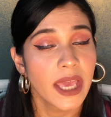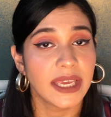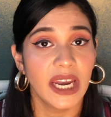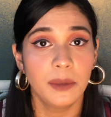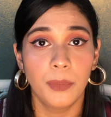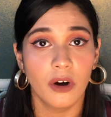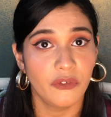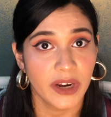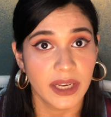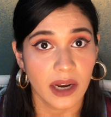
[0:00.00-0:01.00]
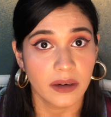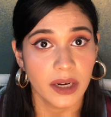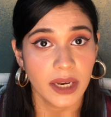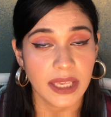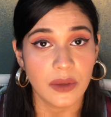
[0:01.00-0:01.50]
get perfect at
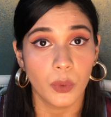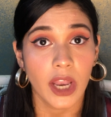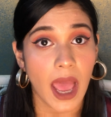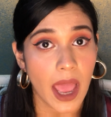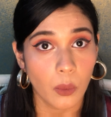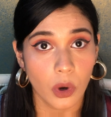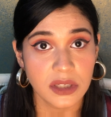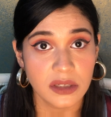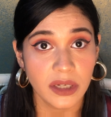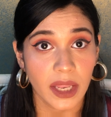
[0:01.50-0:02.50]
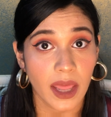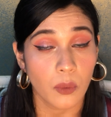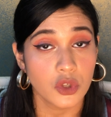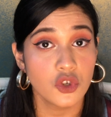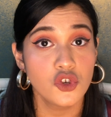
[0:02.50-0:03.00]
it even i wasn't and i
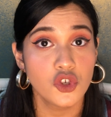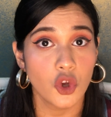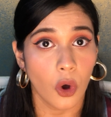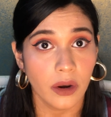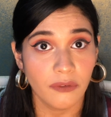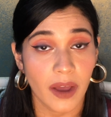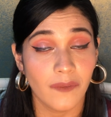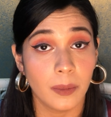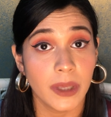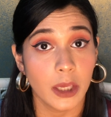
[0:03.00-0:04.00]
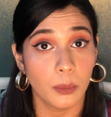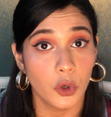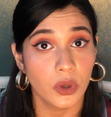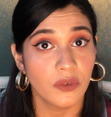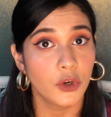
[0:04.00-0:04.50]
wasn't sure if i will be able
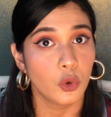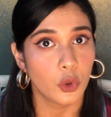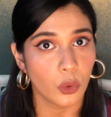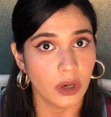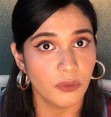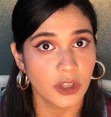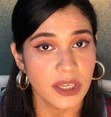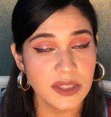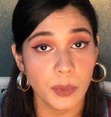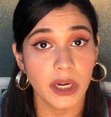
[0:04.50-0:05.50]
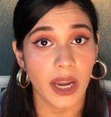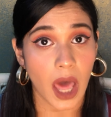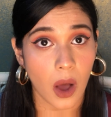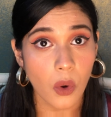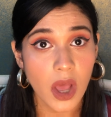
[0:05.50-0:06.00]
to give a tutorial for this but
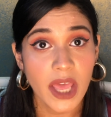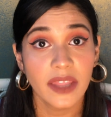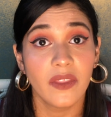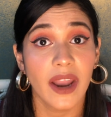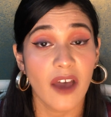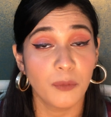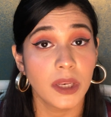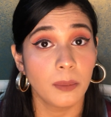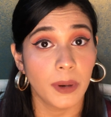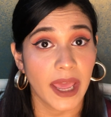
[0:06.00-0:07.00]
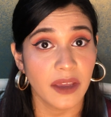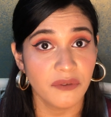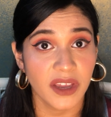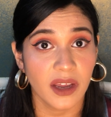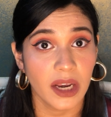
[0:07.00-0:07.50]
now that i have been applying
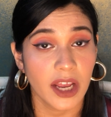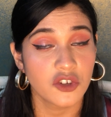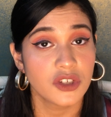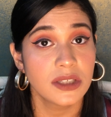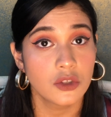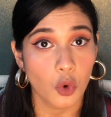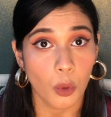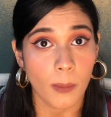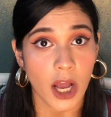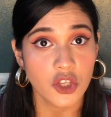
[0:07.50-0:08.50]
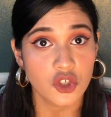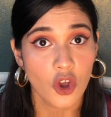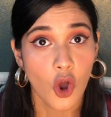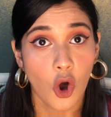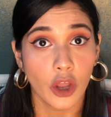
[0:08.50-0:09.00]
fake eyelashes so much
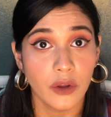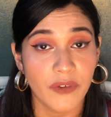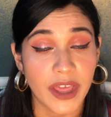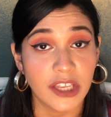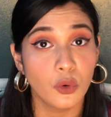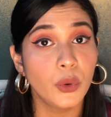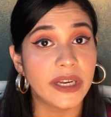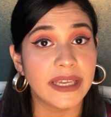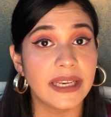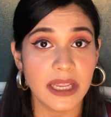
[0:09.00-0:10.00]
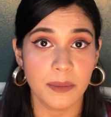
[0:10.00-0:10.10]
on a very routinely